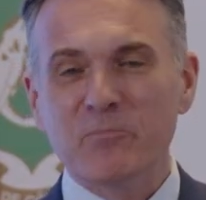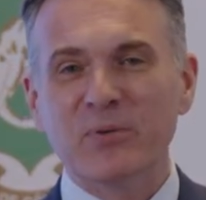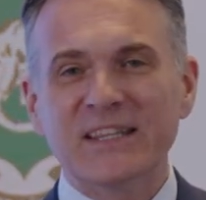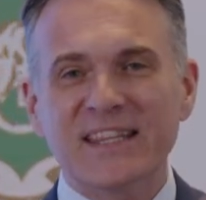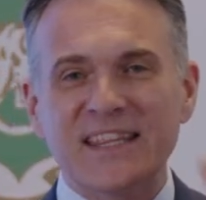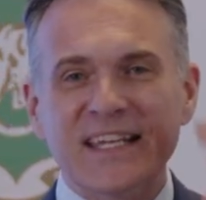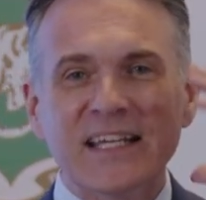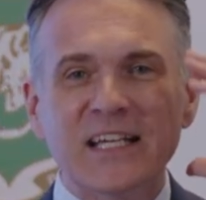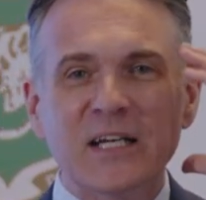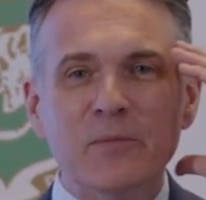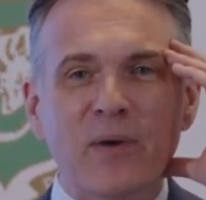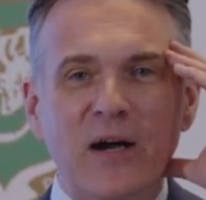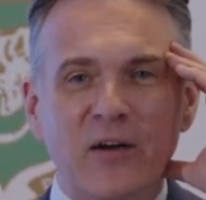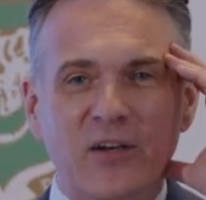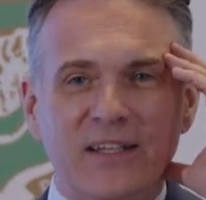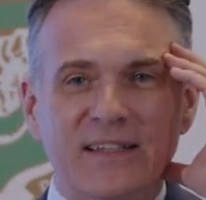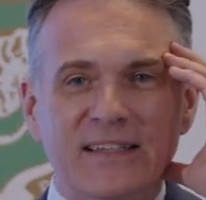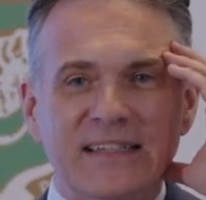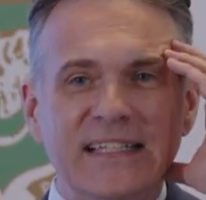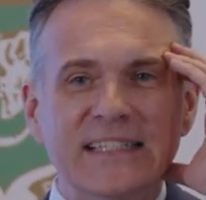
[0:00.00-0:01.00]
But think
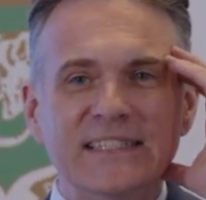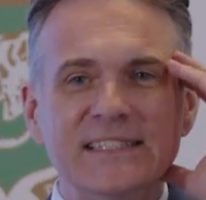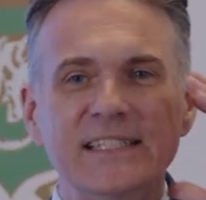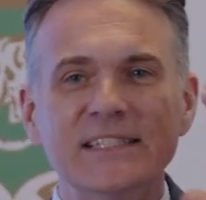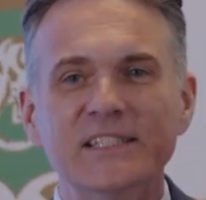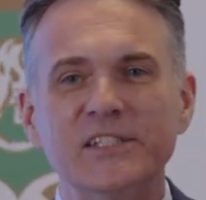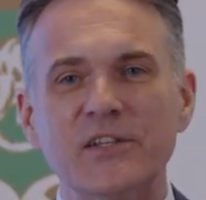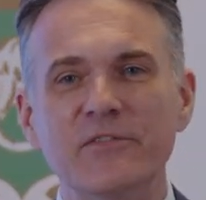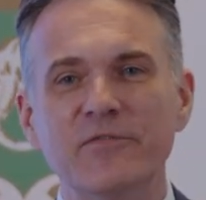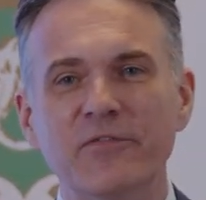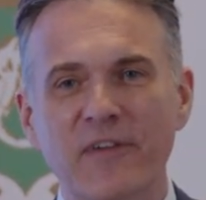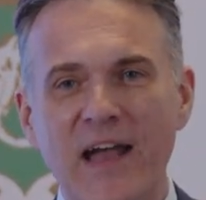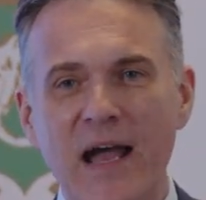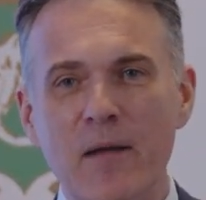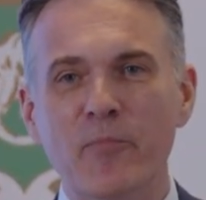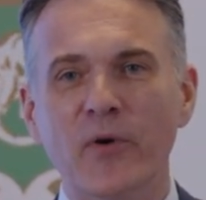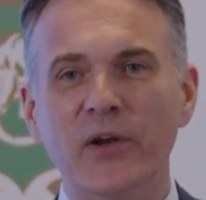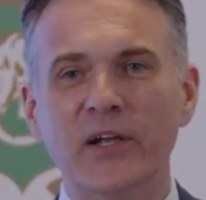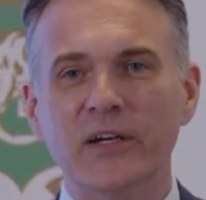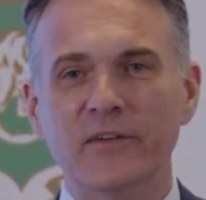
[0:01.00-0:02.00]
about it. This is the
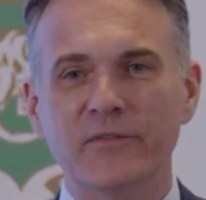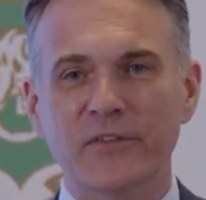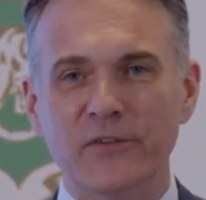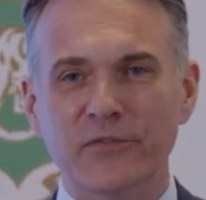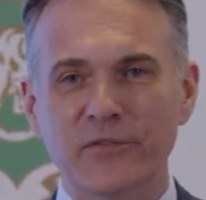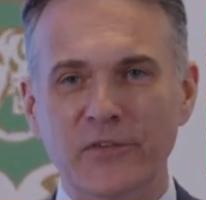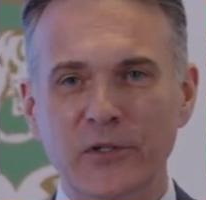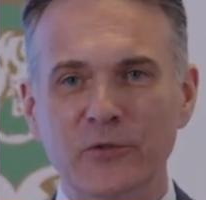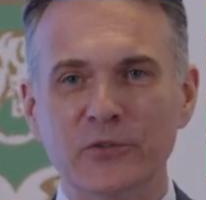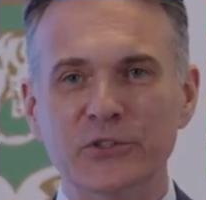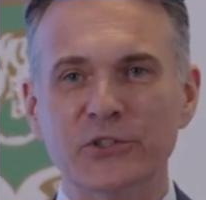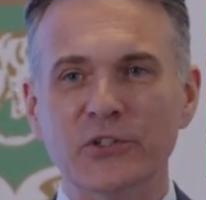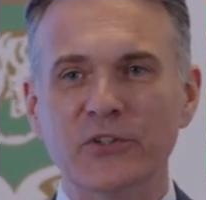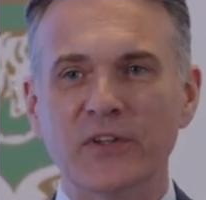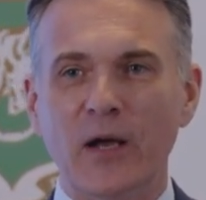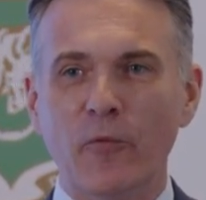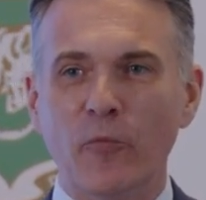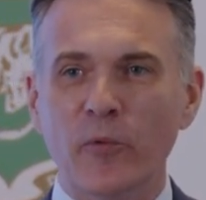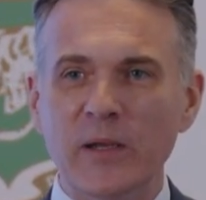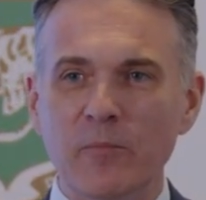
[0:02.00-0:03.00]
fabric of the future
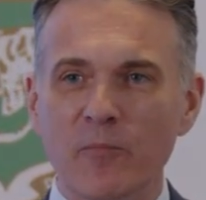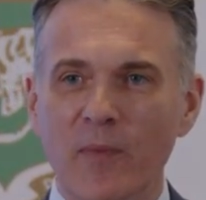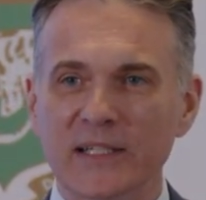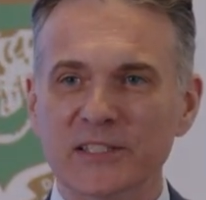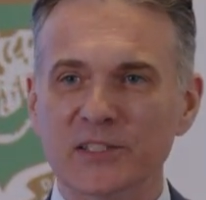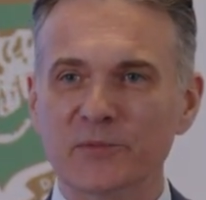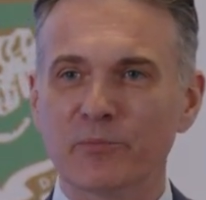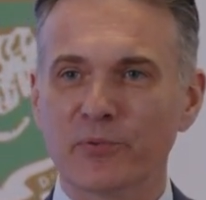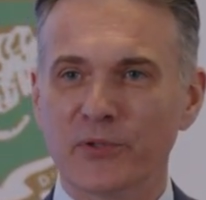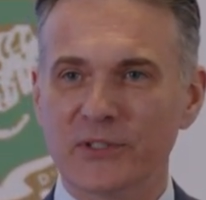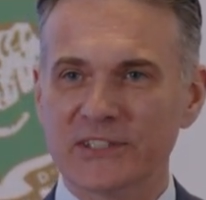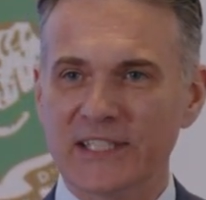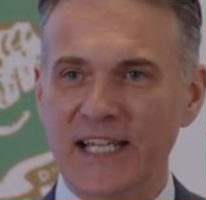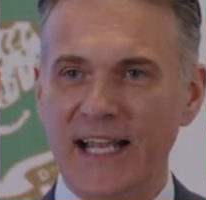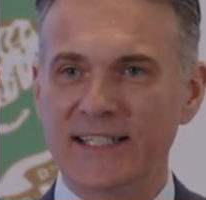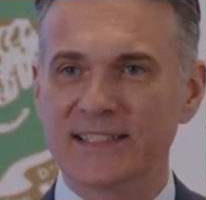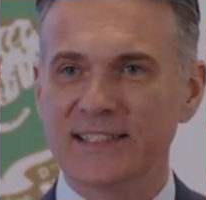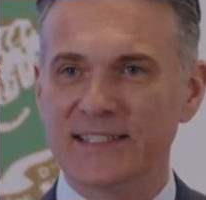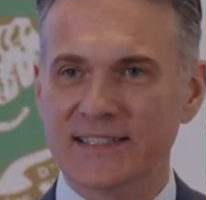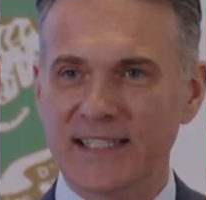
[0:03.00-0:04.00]
that we must
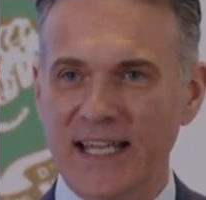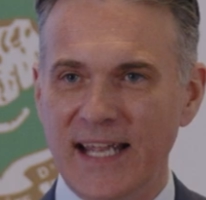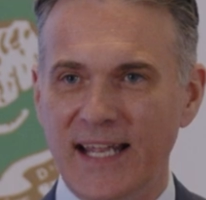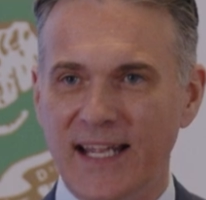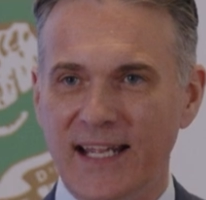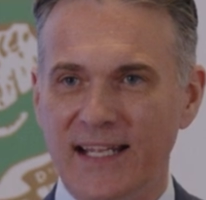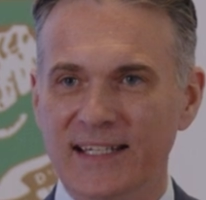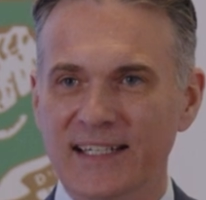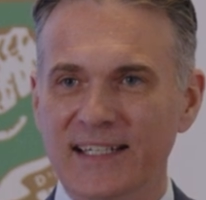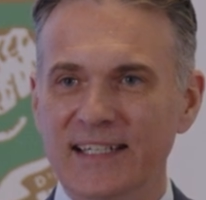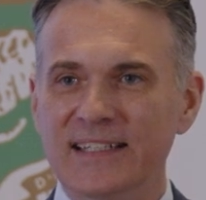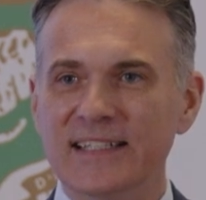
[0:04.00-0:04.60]
protect today.